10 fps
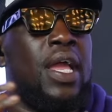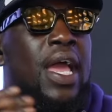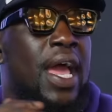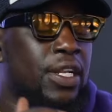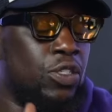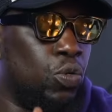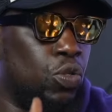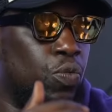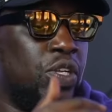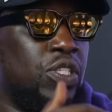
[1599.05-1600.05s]
And do the
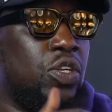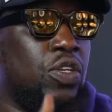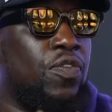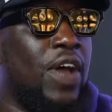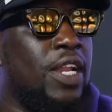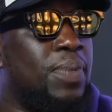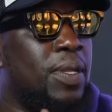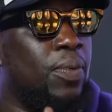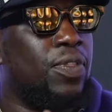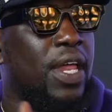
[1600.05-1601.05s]
research. Find
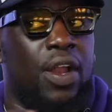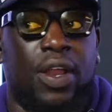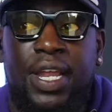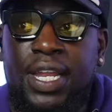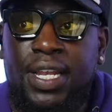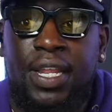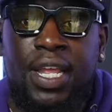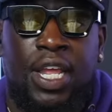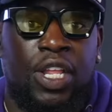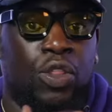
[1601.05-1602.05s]
people that are in
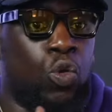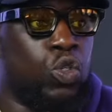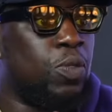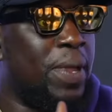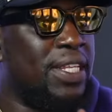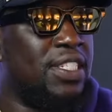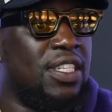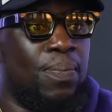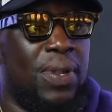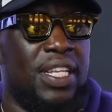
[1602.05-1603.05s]
those spaces
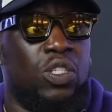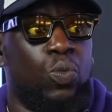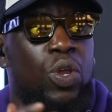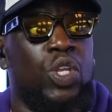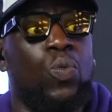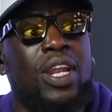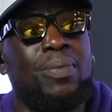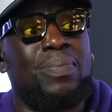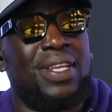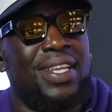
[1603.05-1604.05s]
and places where you want to
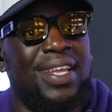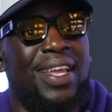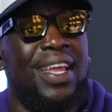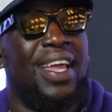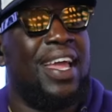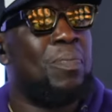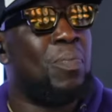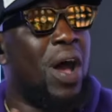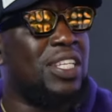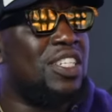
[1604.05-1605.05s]
be.
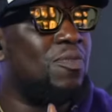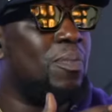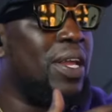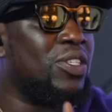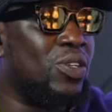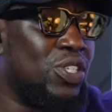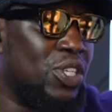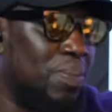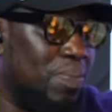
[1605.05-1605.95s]
Positive mentorship.